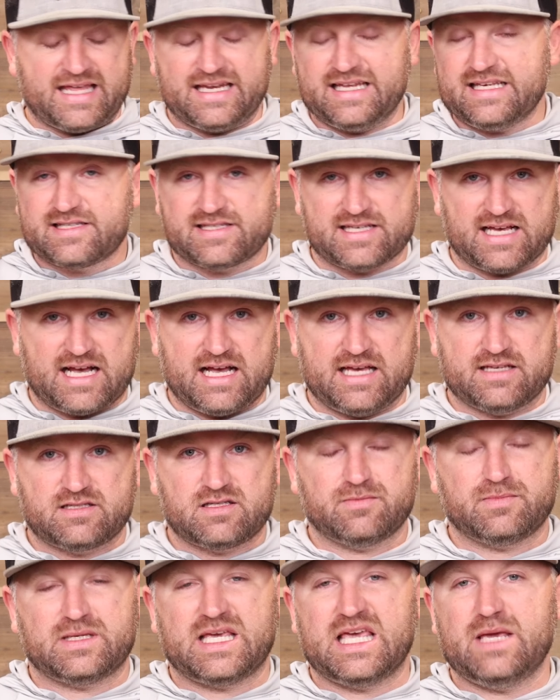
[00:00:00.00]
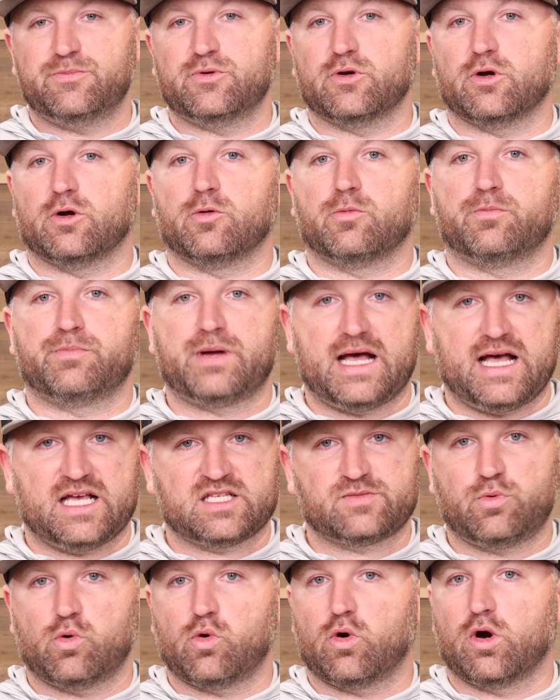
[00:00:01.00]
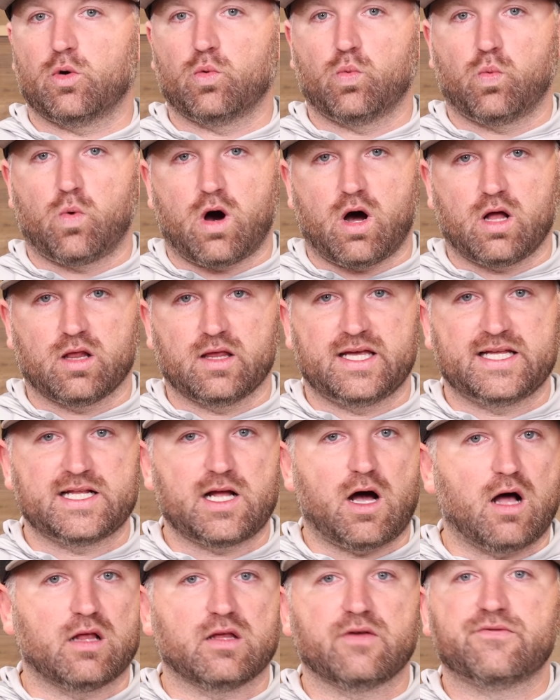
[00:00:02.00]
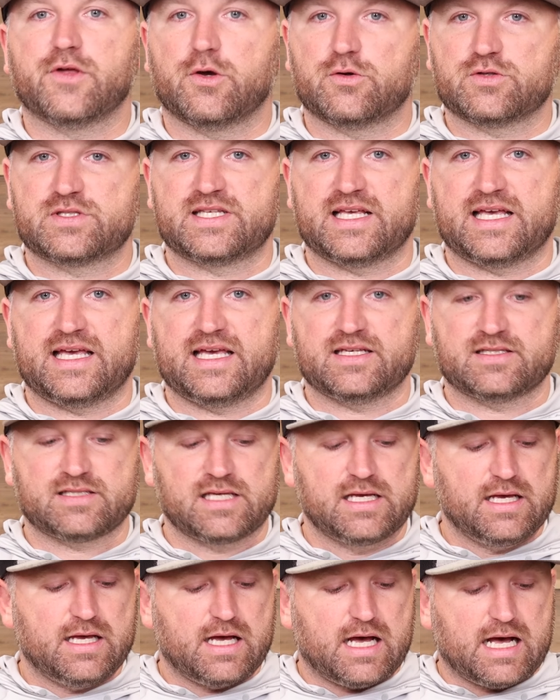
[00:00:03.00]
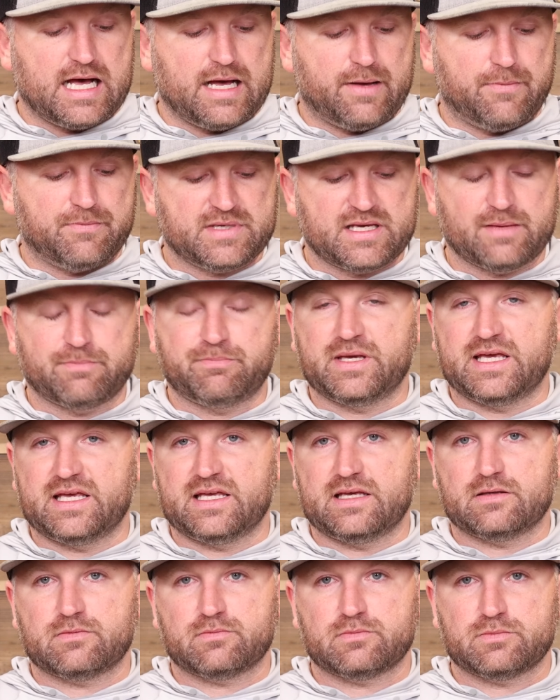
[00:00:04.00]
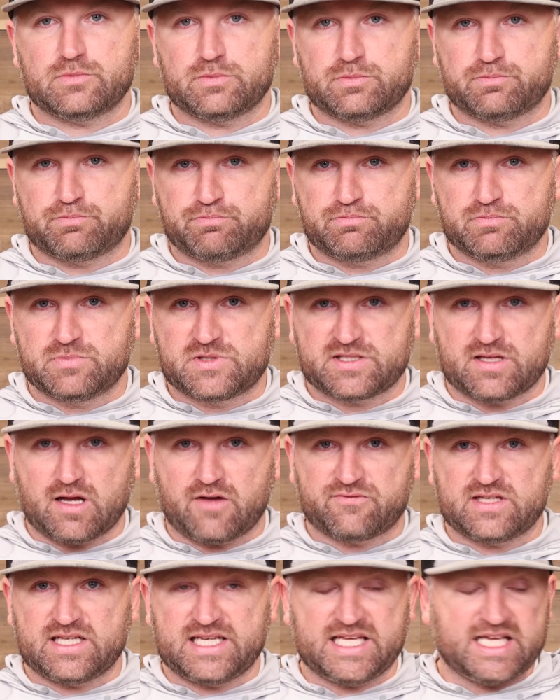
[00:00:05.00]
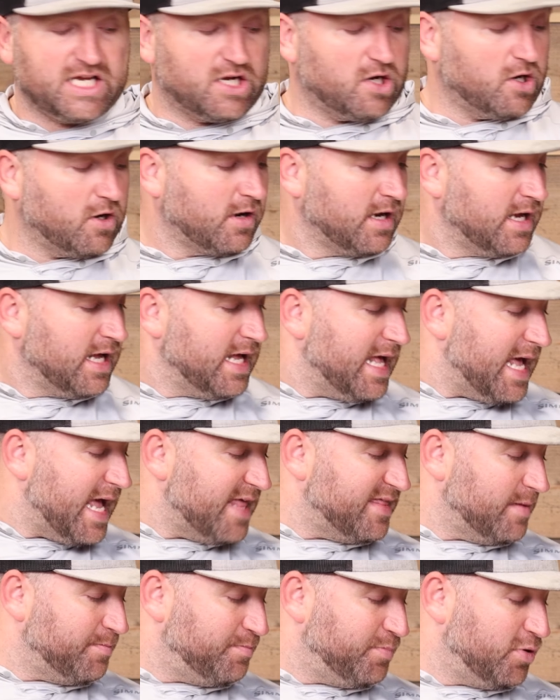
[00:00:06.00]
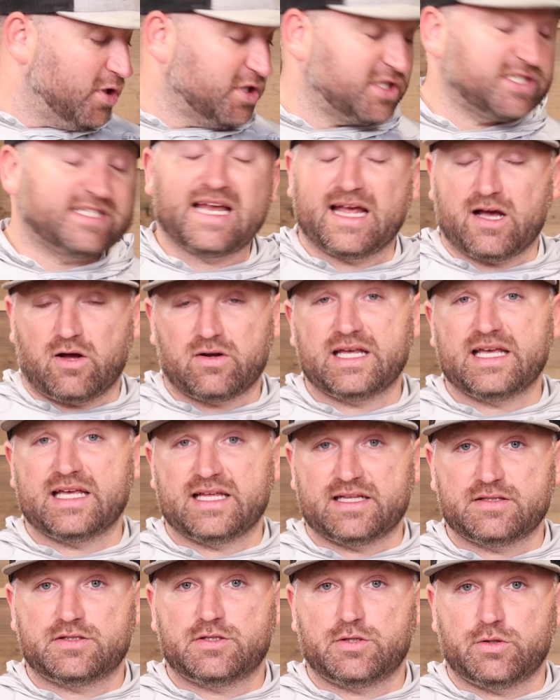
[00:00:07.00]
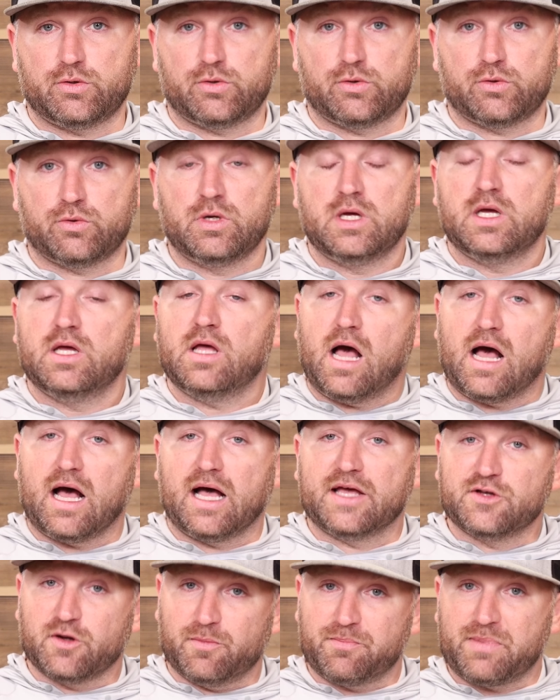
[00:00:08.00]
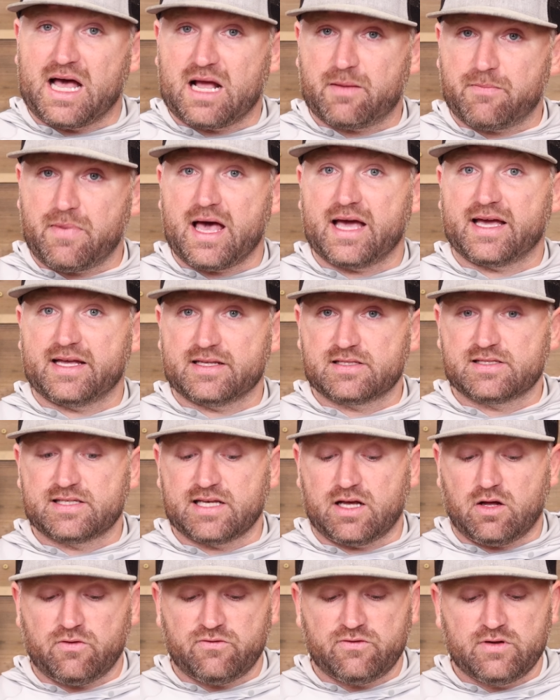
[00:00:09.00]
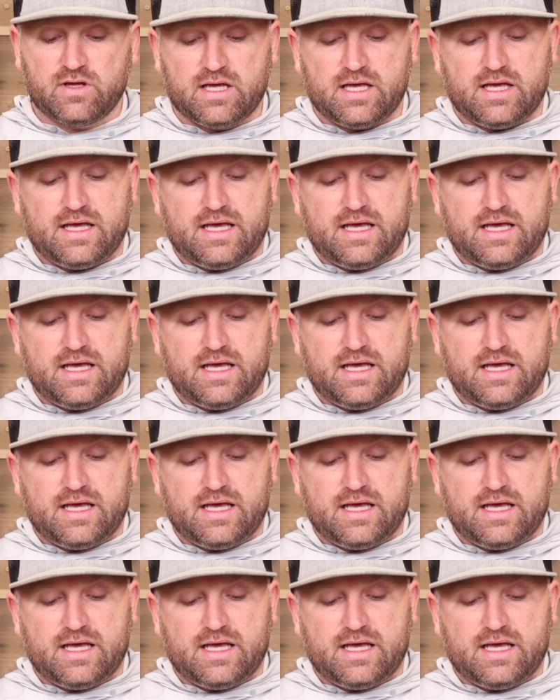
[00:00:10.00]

any size to keep your passport, wallet, all of those things can be stuffed in here and then pushed down into your backpack itself.